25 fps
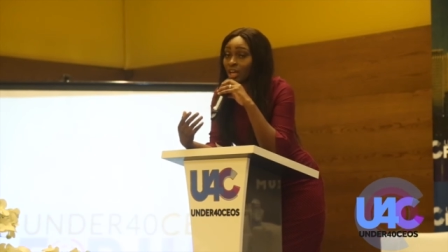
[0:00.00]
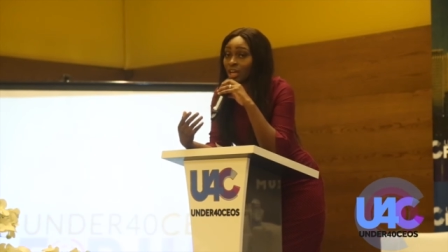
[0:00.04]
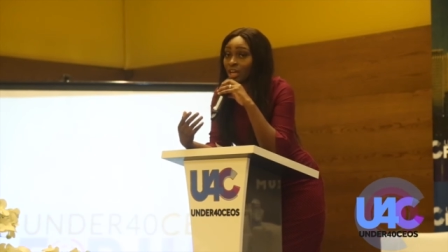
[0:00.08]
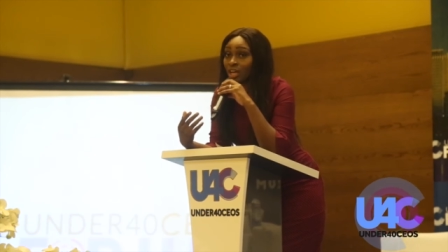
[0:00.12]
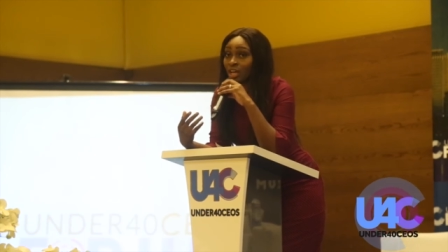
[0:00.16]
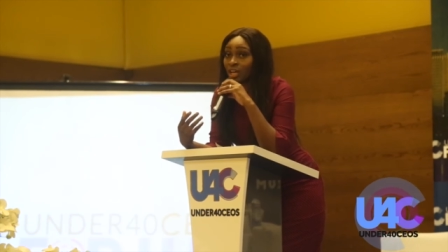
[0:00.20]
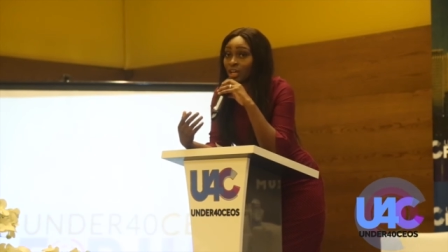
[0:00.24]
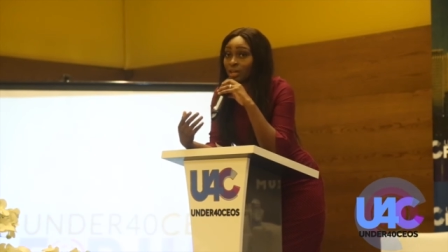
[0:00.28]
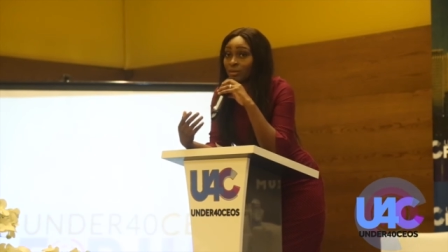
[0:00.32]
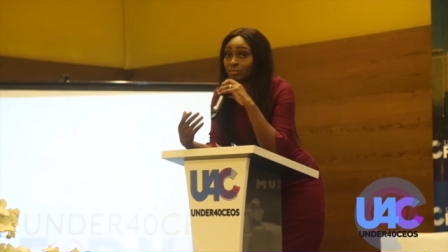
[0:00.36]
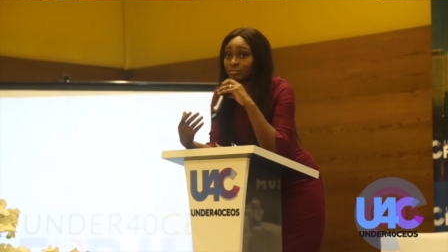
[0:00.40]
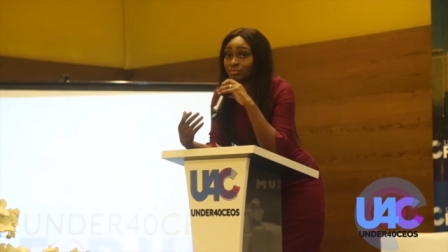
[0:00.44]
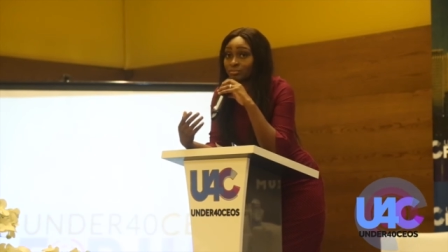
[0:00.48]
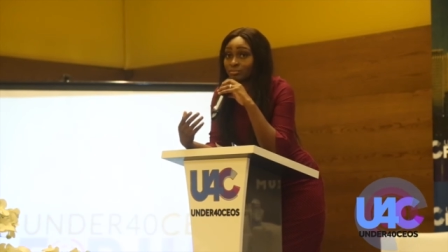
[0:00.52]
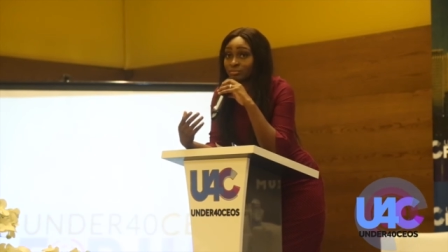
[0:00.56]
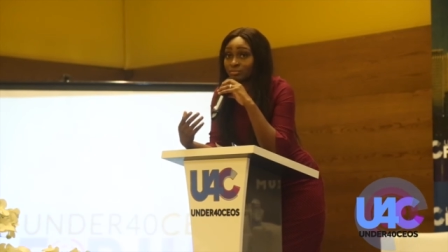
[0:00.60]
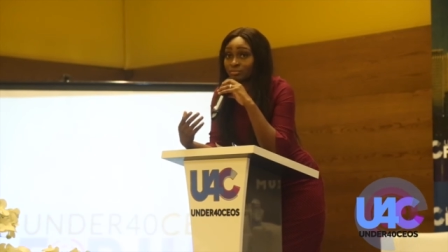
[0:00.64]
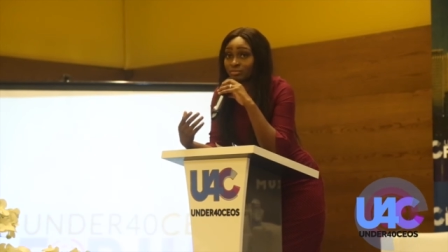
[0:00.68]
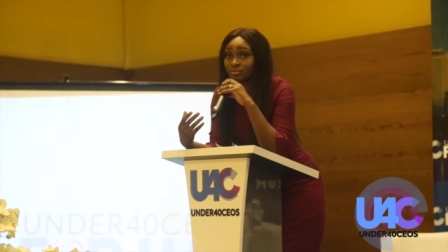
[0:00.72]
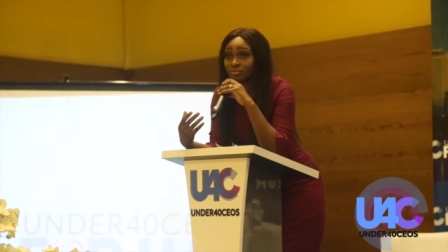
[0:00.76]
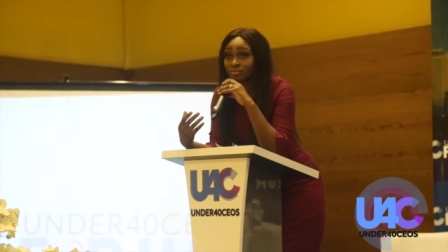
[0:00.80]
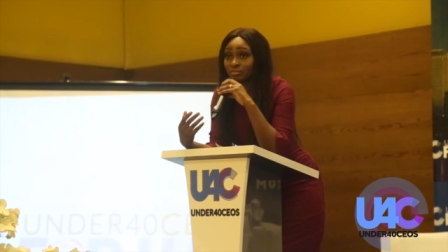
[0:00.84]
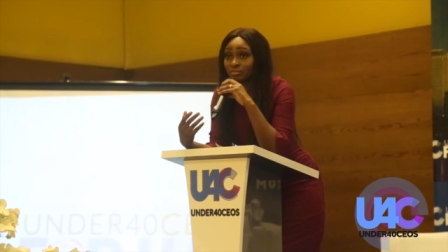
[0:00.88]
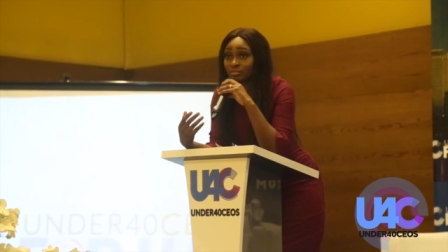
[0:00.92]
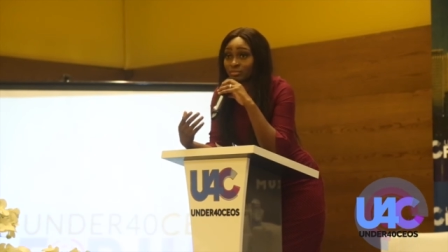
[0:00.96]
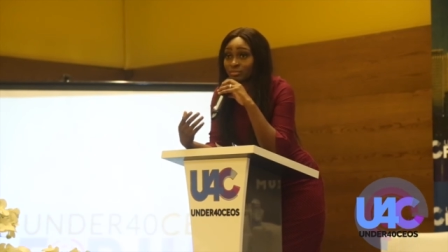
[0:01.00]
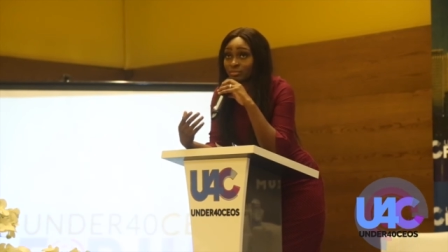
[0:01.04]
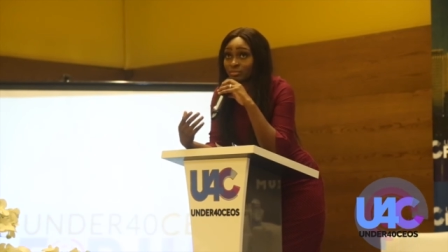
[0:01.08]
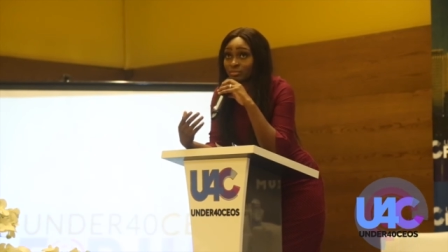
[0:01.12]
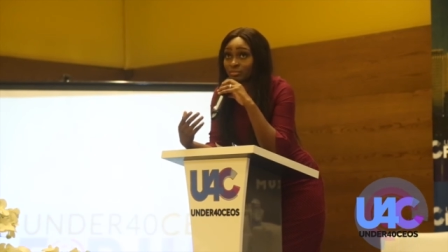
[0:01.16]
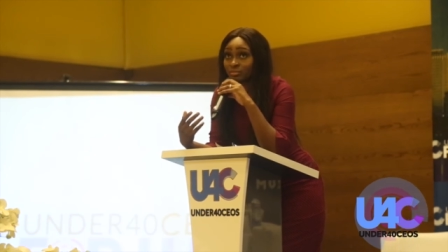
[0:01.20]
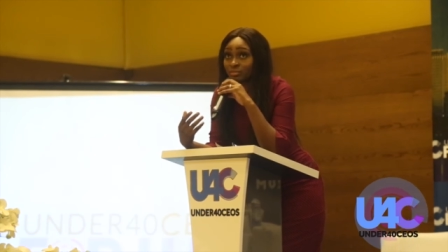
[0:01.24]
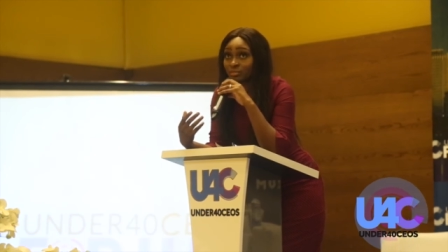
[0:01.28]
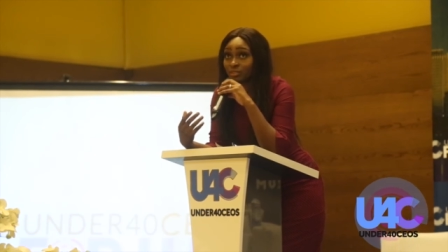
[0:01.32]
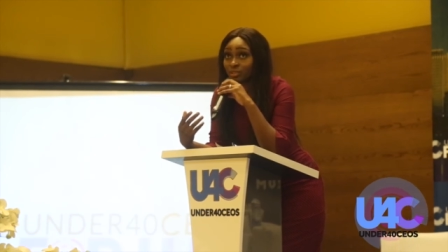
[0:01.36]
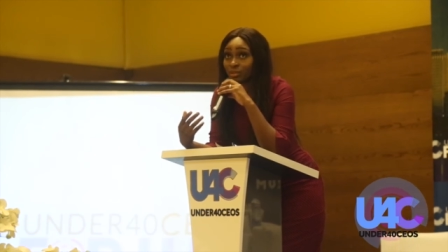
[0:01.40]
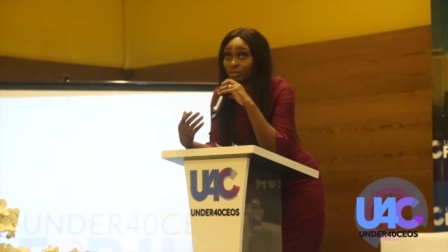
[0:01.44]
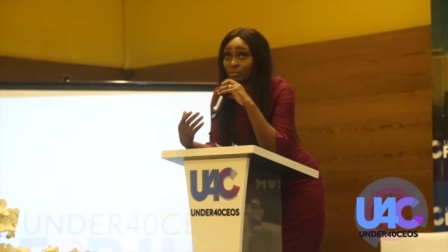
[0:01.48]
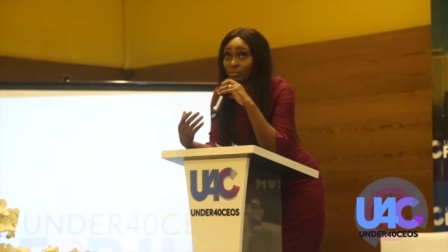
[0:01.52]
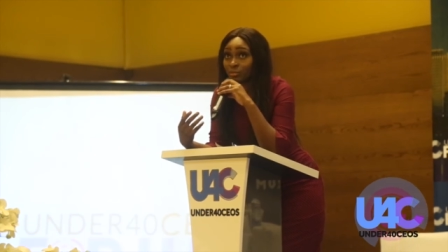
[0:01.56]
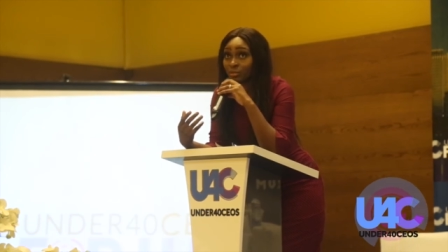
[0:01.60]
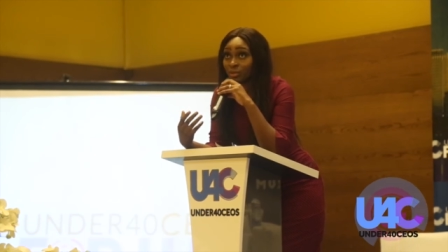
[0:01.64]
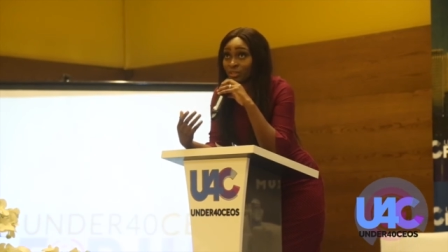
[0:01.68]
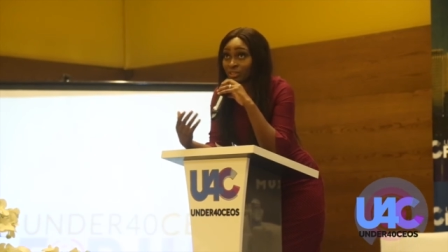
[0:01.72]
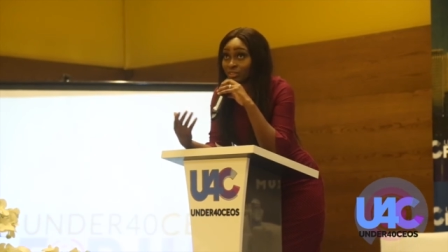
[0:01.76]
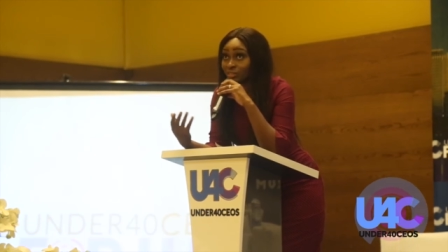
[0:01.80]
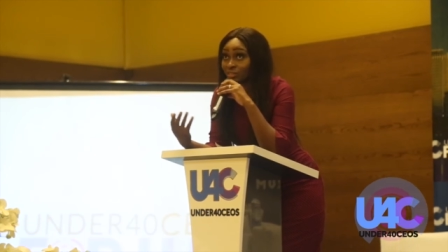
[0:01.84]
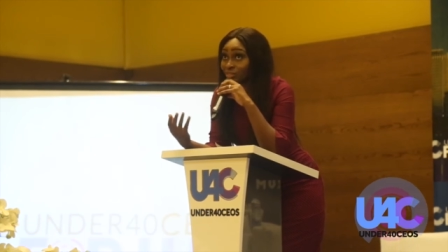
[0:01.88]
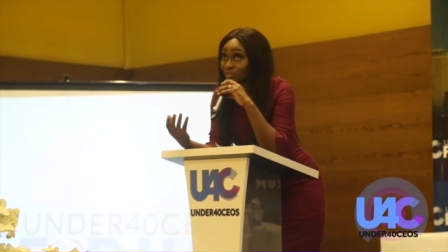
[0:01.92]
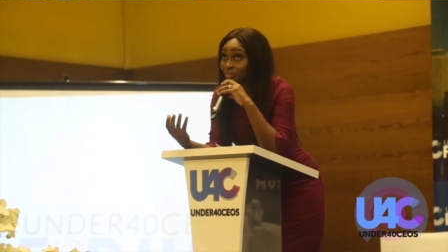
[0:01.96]
I
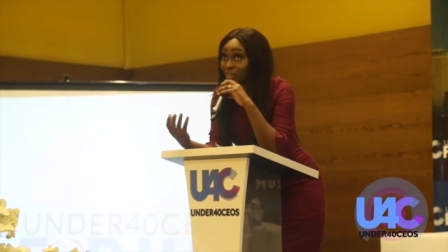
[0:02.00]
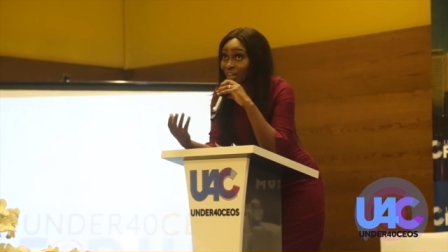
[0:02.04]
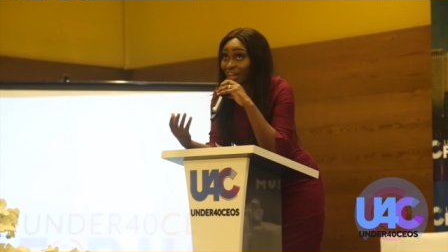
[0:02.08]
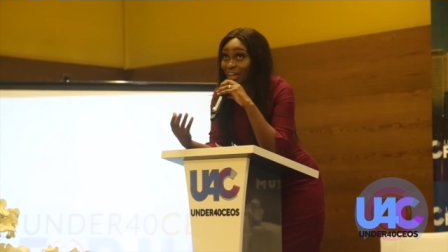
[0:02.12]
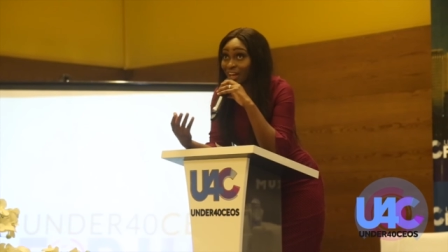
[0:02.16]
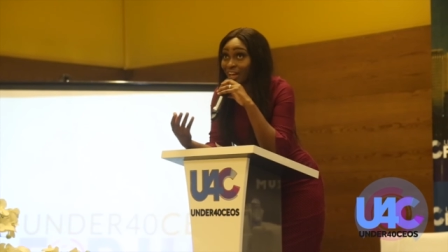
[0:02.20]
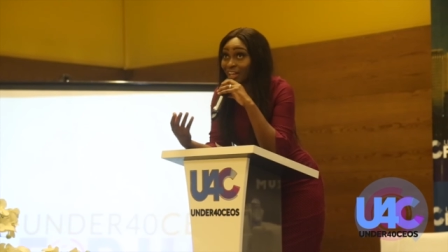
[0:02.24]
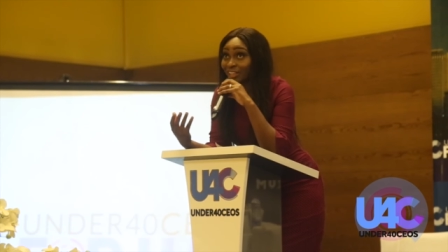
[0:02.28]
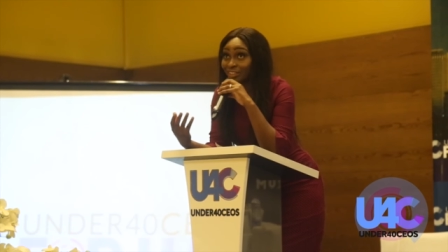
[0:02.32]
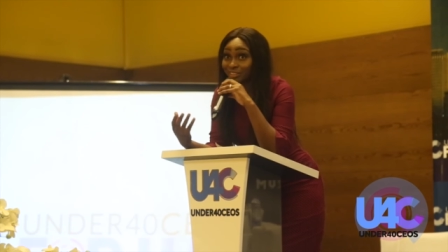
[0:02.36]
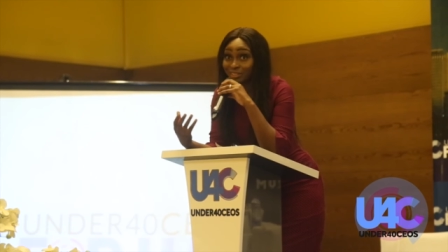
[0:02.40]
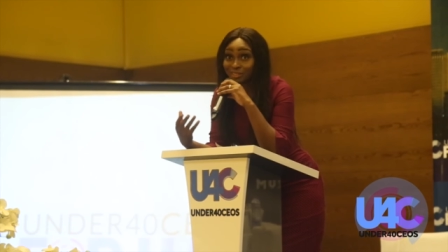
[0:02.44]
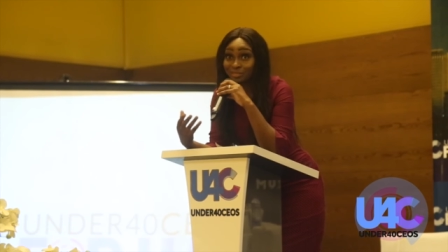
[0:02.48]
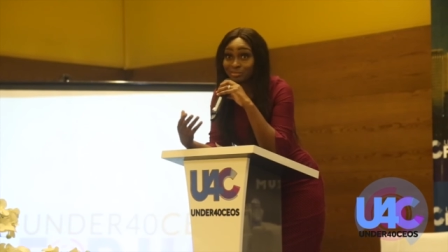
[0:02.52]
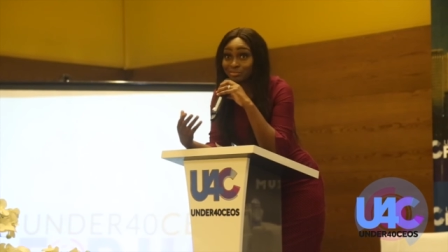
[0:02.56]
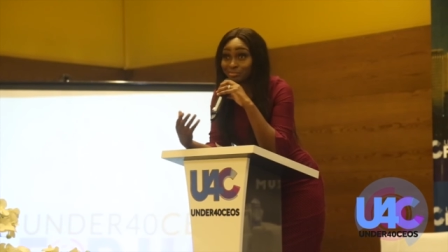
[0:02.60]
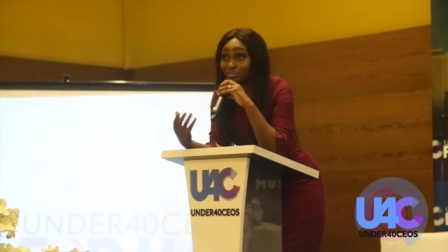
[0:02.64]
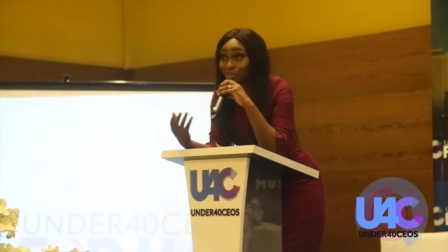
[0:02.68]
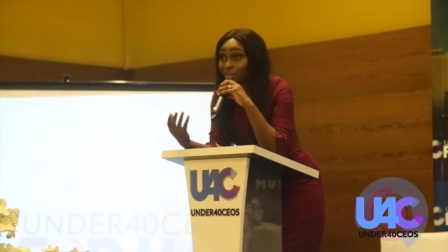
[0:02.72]
had